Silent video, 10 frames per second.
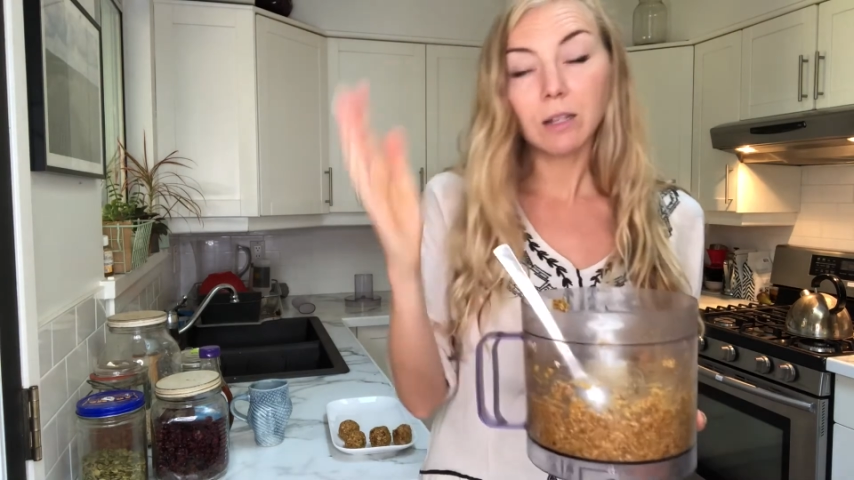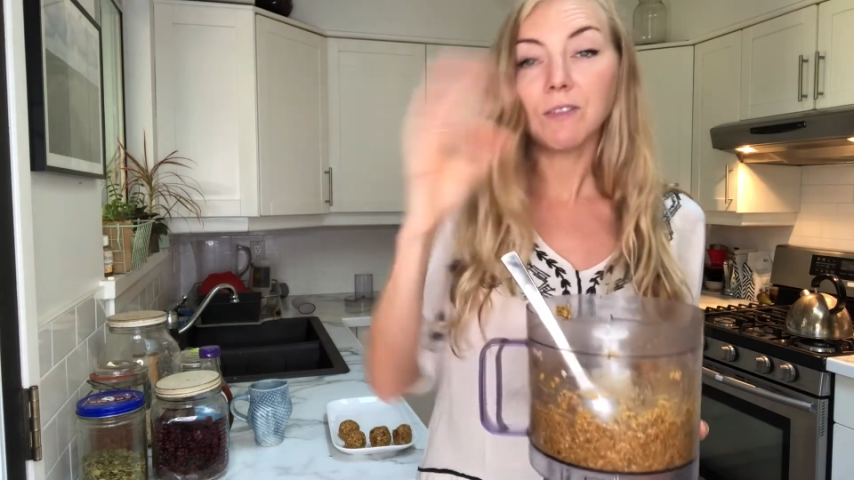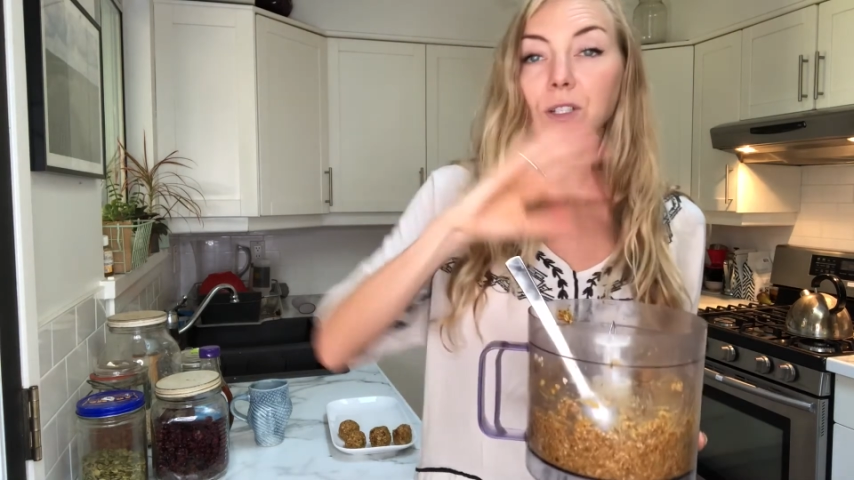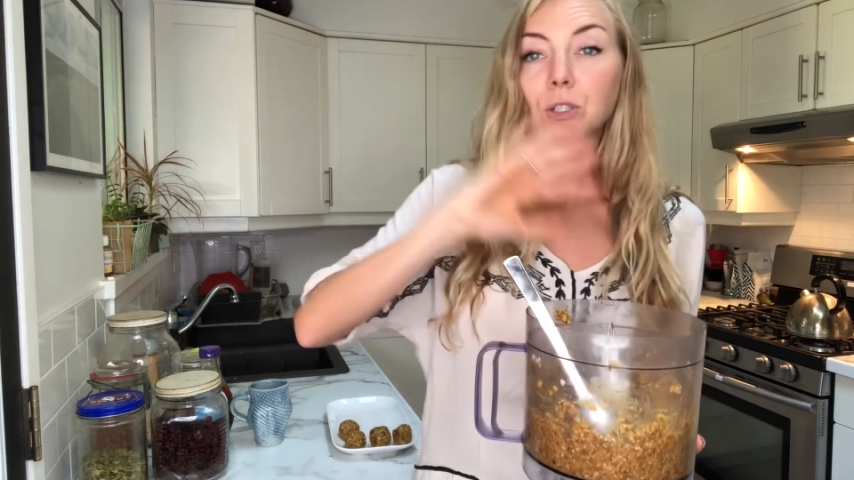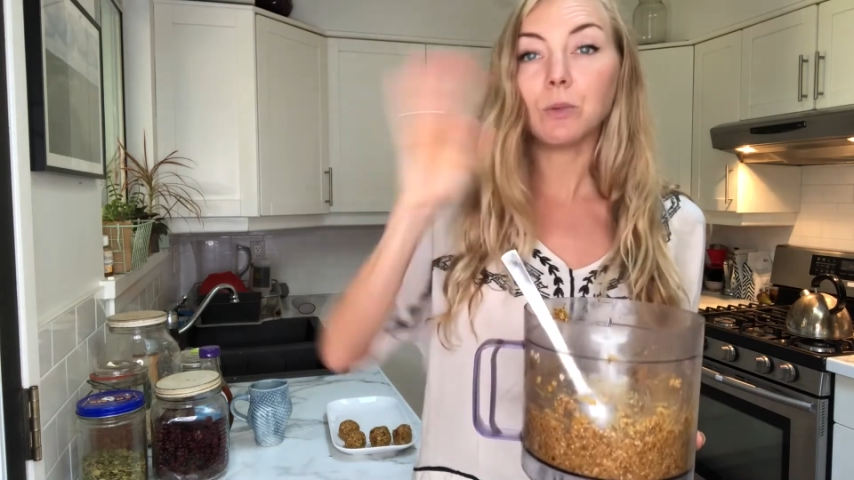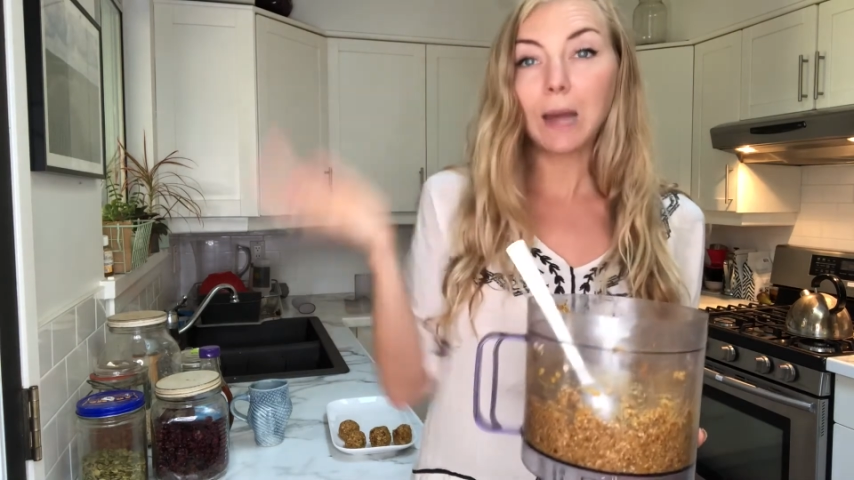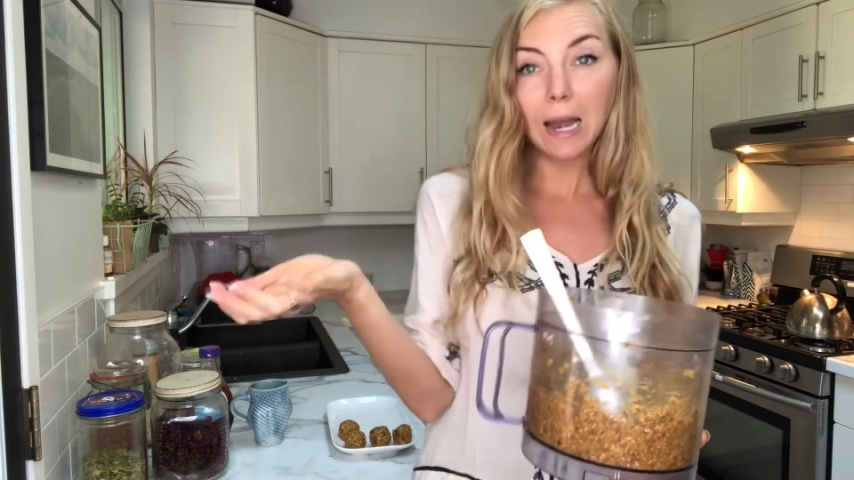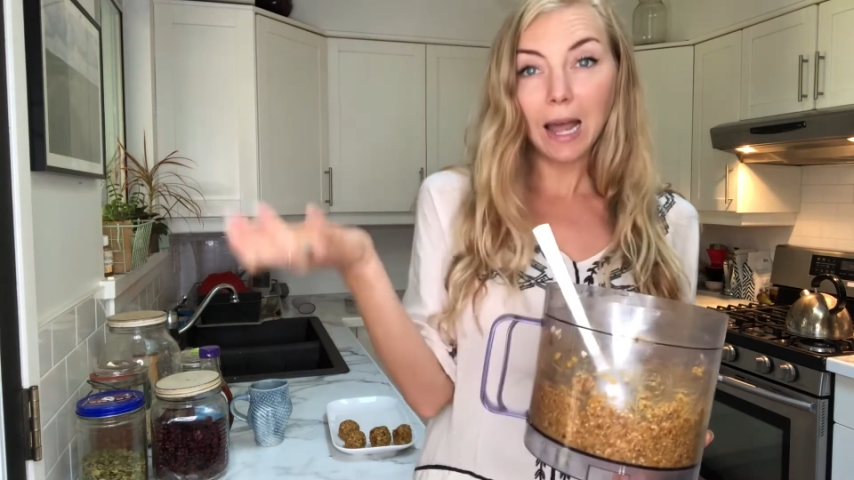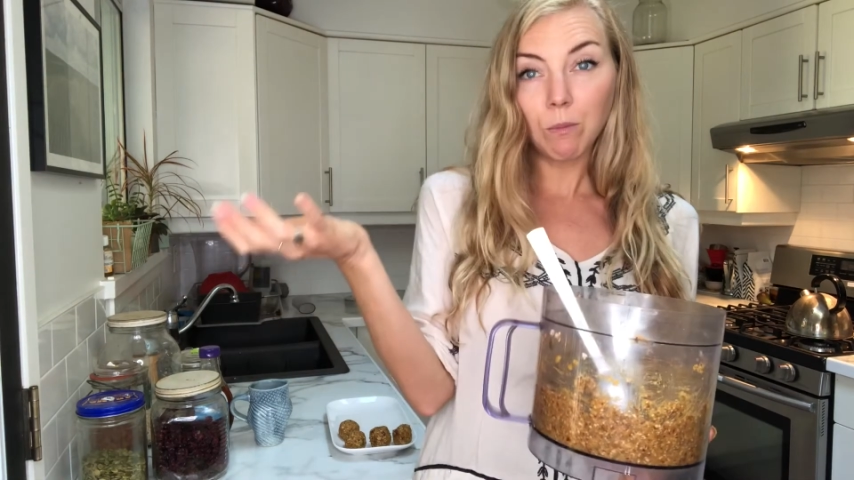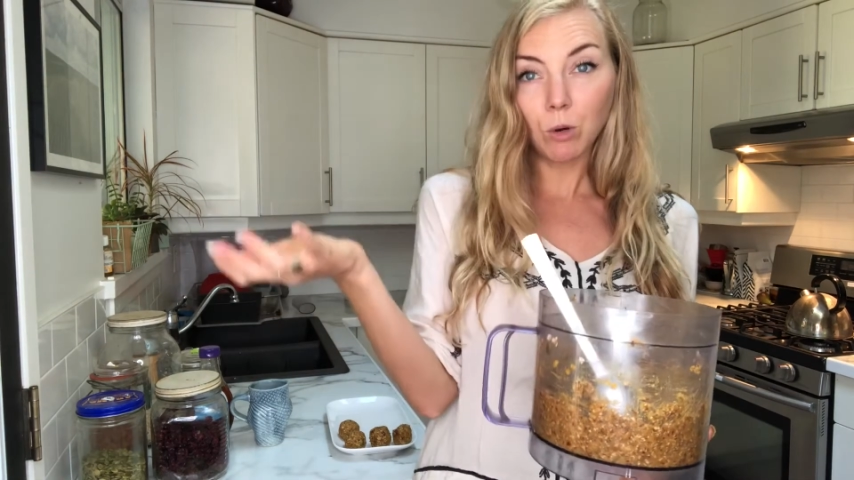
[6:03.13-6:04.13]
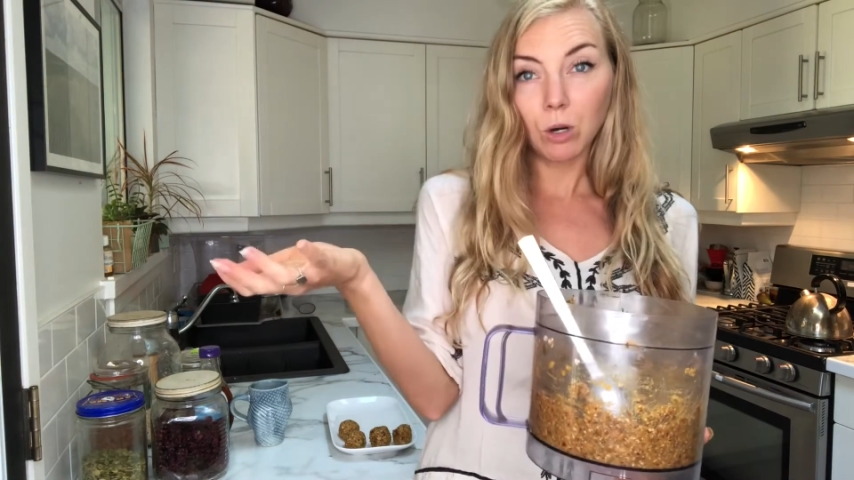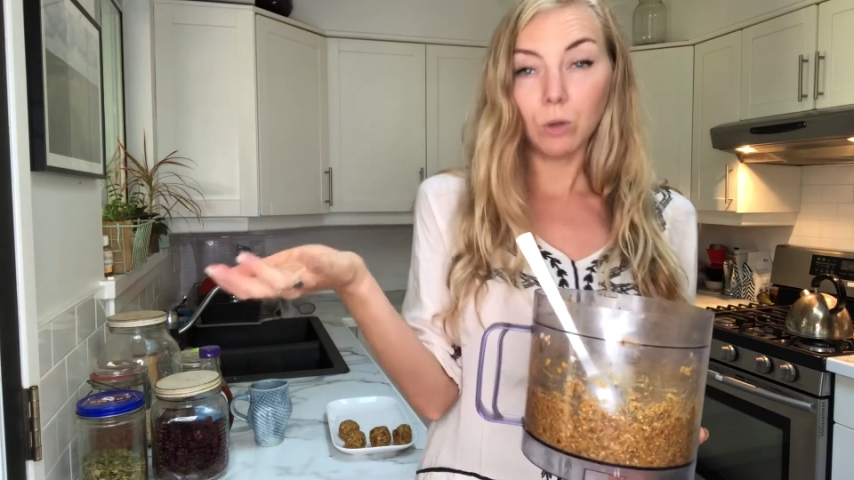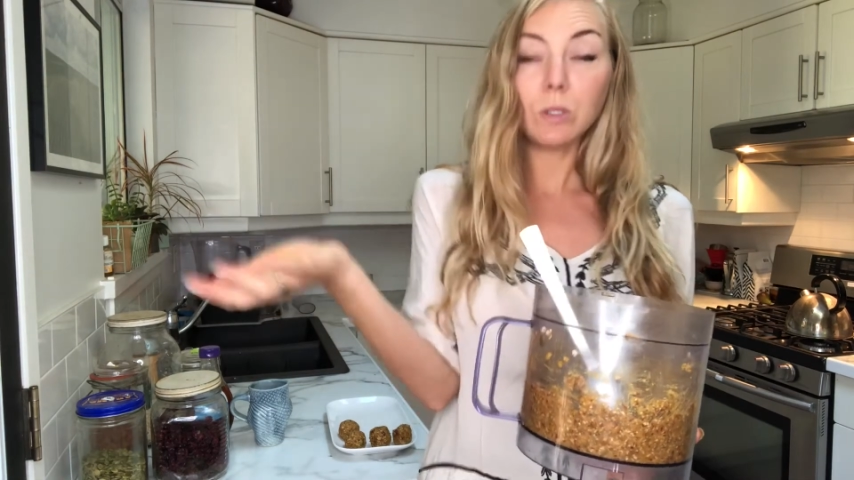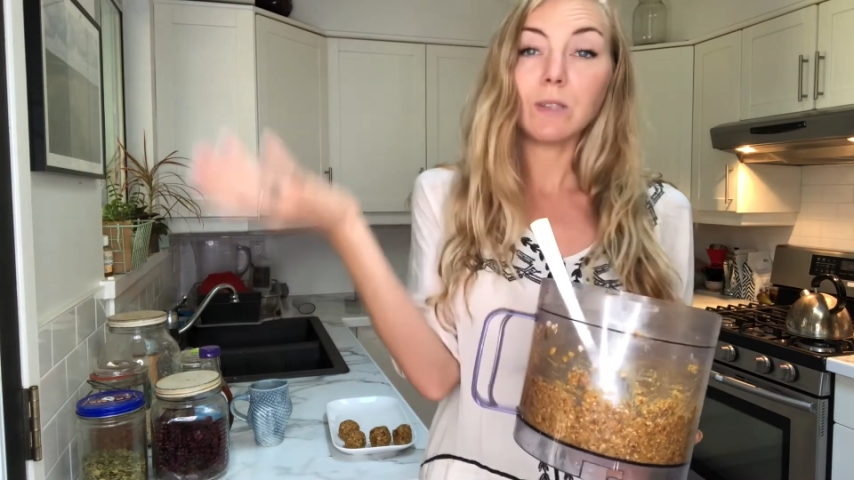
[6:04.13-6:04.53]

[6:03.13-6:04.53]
if it's too wet, add more oats.